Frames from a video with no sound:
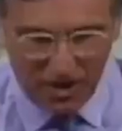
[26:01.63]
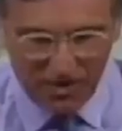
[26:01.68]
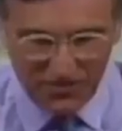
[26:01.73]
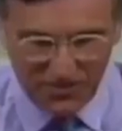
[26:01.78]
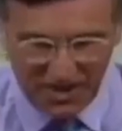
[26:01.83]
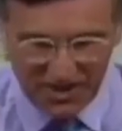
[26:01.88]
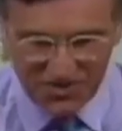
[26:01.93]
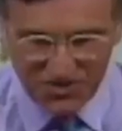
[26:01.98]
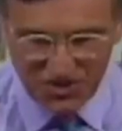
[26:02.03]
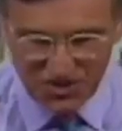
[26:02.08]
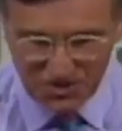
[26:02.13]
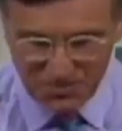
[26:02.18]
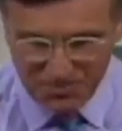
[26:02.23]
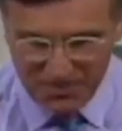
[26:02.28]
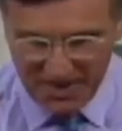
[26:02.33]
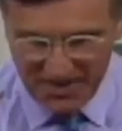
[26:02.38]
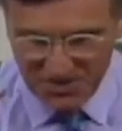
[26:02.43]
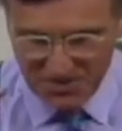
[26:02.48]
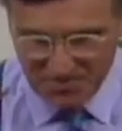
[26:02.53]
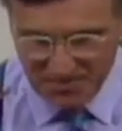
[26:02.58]
got this as
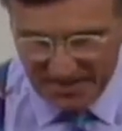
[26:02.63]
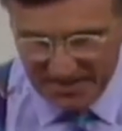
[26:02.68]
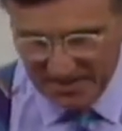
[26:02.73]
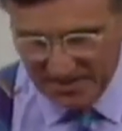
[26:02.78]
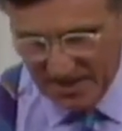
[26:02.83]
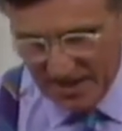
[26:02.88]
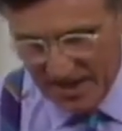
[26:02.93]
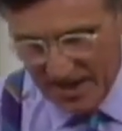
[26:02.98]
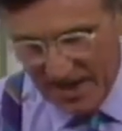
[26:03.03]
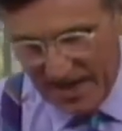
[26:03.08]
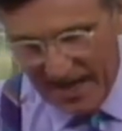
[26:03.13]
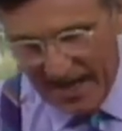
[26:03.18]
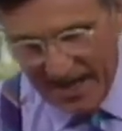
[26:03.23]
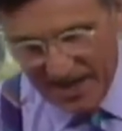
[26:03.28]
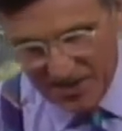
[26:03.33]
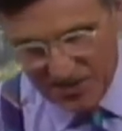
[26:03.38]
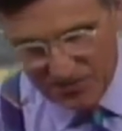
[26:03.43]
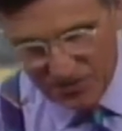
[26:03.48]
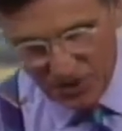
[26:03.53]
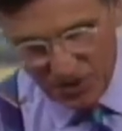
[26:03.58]
breast meat,
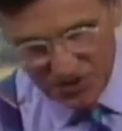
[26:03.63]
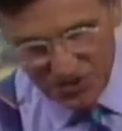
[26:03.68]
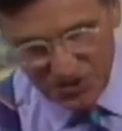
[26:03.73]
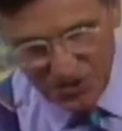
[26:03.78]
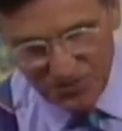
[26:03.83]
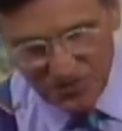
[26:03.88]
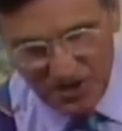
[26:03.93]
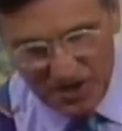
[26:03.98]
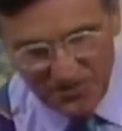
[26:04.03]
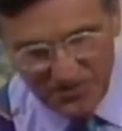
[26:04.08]
and of course you've